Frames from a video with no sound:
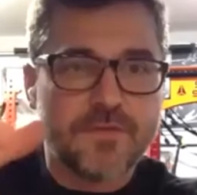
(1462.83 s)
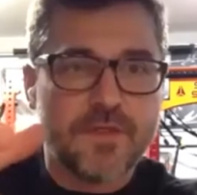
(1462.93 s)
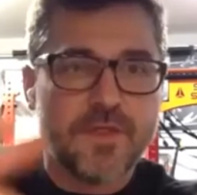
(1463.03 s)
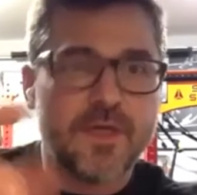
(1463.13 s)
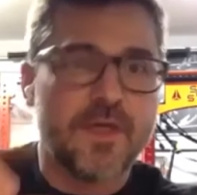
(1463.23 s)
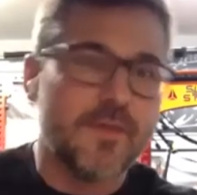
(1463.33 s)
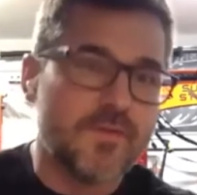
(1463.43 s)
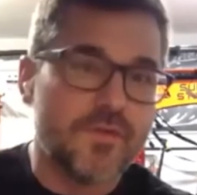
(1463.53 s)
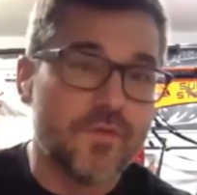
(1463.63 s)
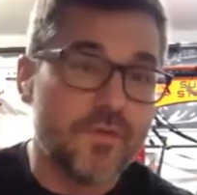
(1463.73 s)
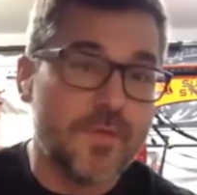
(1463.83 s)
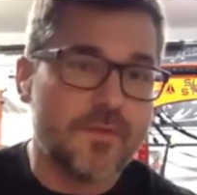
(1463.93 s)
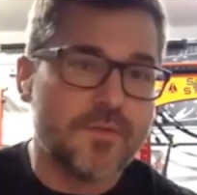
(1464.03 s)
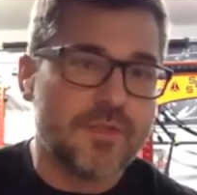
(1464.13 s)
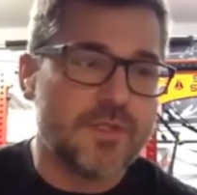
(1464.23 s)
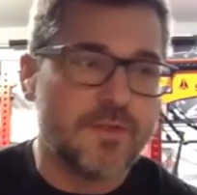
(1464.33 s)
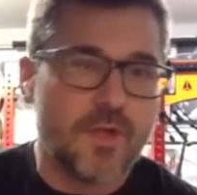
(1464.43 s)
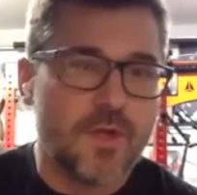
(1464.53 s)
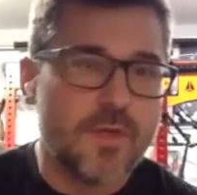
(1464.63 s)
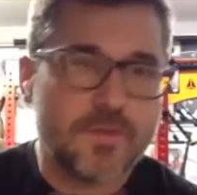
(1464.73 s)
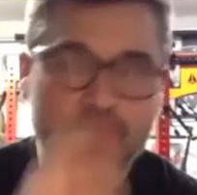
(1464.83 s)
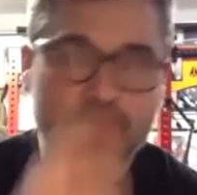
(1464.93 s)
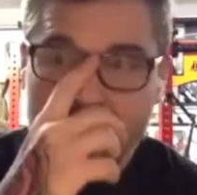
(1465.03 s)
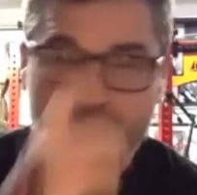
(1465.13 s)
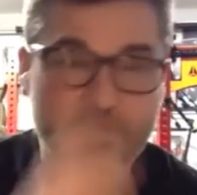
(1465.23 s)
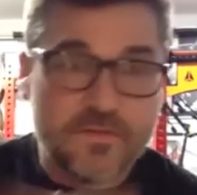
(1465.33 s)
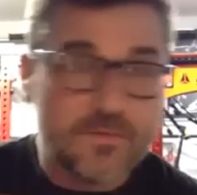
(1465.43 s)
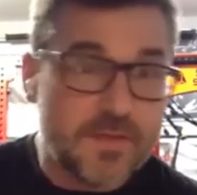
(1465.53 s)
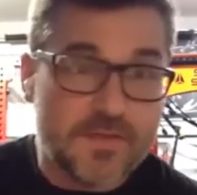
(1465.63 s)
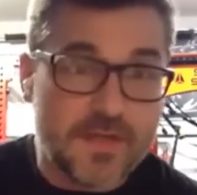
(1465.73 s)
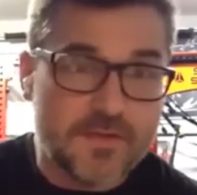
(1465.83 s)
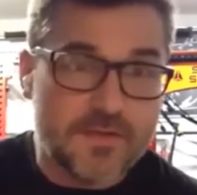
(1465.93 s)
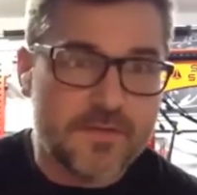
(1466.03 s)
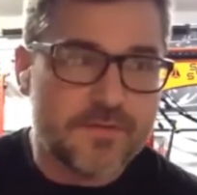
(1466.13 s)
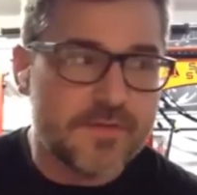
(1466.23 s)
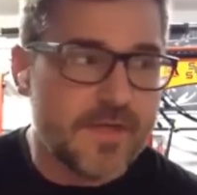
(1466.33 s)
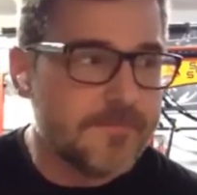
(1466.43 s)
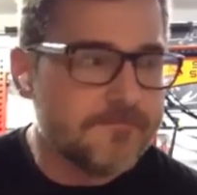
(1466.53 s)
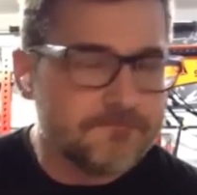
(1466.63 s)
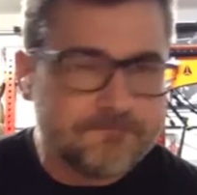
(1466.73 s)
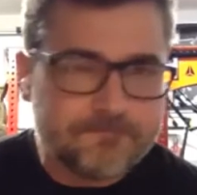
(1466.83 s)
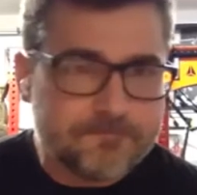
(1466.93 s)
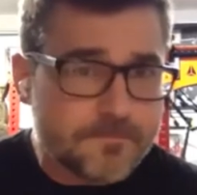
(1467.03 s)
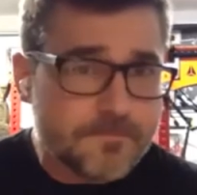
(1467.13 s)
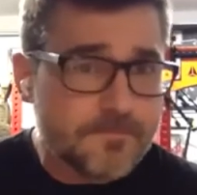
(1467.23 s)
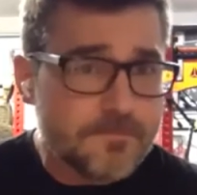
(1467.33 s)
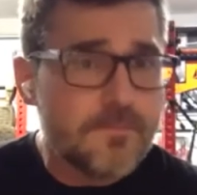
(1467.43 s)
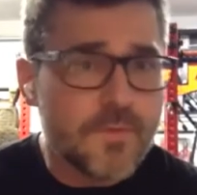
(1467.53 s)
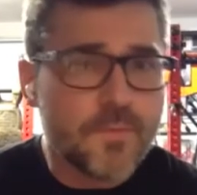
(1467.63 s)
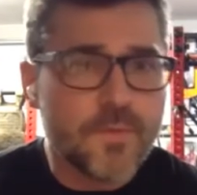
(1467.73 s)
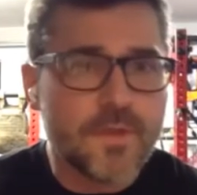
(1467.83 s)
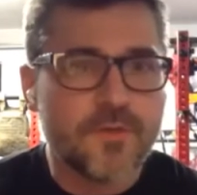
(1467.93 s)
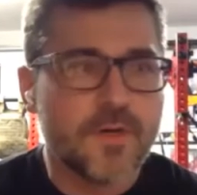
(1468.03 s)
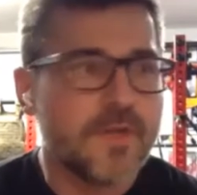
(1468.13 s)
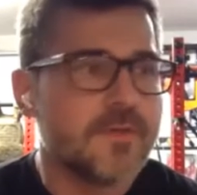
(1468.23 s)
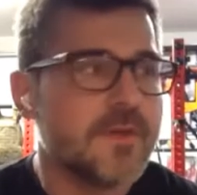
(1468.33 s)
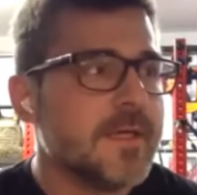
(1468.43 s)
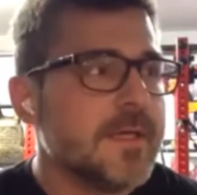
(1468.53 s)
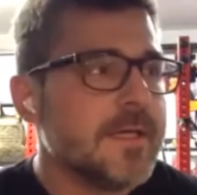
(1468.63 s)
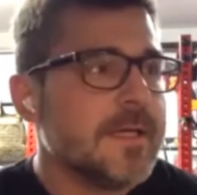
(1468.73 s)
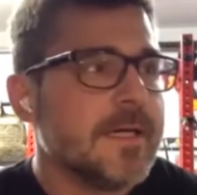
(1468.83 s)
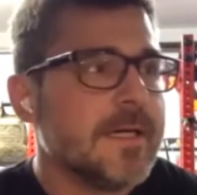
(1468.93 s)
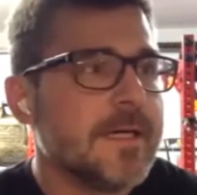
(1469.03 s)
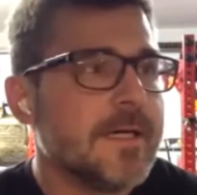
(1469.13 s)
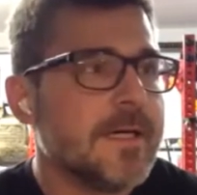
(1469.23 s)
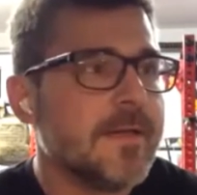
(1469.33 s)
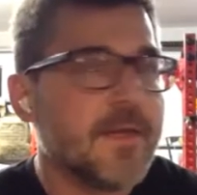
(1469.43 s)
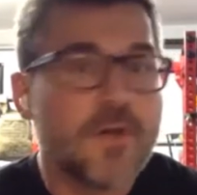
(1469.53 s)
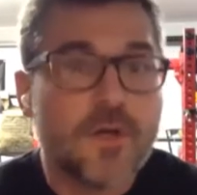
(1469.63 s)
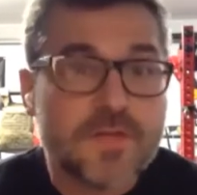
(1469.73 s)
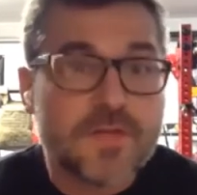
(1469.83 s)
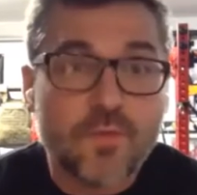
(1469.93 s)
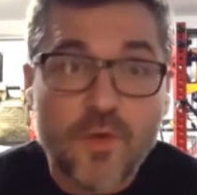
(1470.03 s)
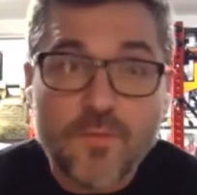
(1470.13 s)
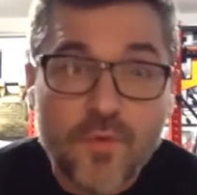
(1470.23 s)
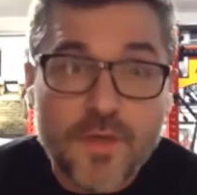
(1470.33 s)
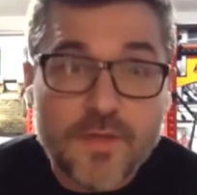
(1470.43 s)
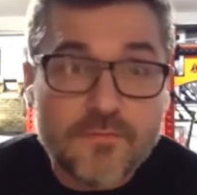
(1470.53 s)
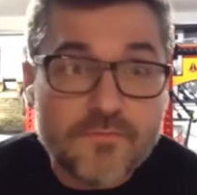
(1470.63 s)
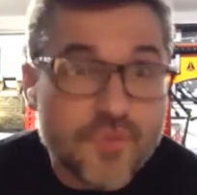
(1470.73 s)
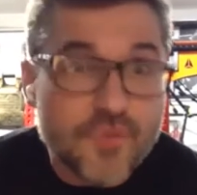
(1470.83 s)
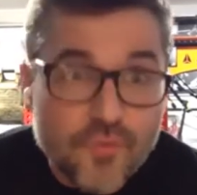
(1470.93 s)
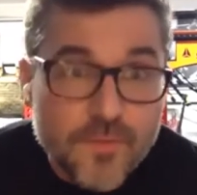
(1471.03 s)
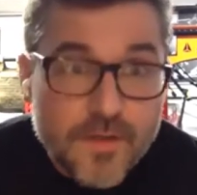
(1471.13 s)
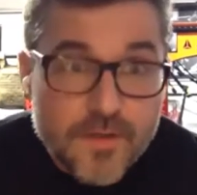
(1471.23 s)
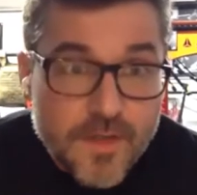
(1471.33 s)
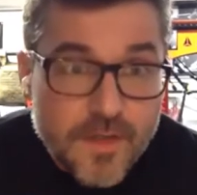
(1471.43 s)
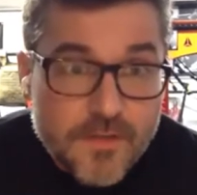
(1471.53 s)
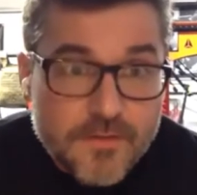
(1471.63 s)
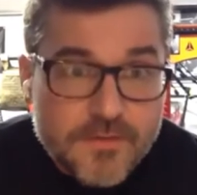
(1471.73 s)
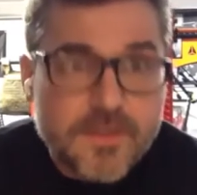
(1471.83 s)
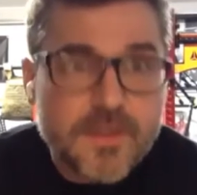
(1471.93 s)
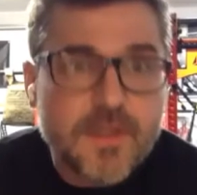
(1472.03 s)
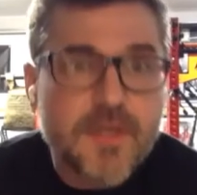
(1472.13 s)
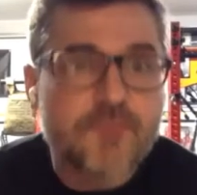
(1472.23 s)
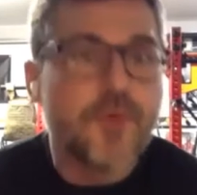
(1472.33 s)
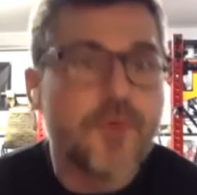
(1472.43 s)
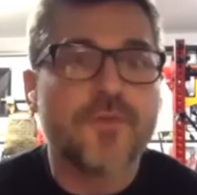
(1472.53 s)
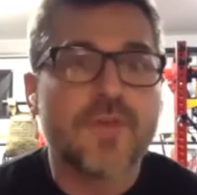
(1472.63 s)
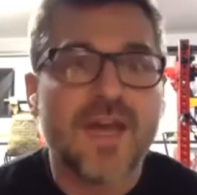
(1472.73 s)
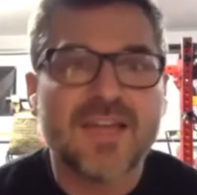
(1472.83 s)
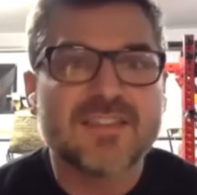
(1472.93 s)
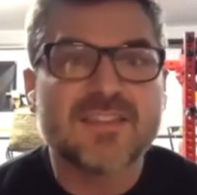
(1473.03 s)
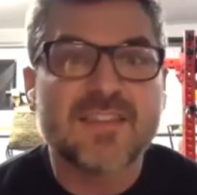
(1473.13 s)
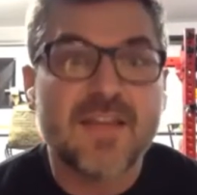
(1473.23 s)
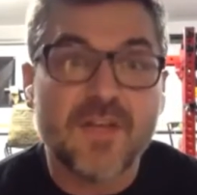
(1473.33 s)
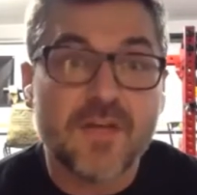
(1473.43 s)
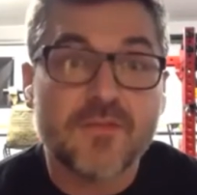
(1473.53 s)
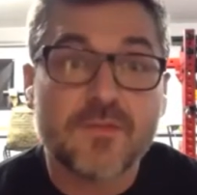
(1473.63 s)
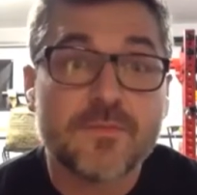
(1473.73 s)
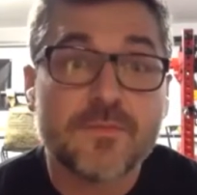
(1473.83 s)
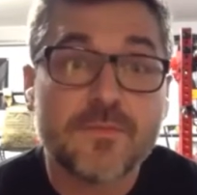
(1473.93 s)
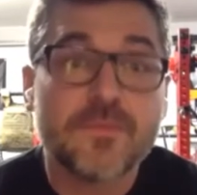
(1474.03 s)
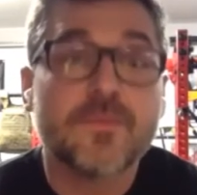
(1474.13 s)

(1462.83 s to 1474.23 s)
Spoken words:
the tube in the machine long way and then spits it out the other side. Really crazy. They cost like $1.2 million. Rogue's got 7 of them.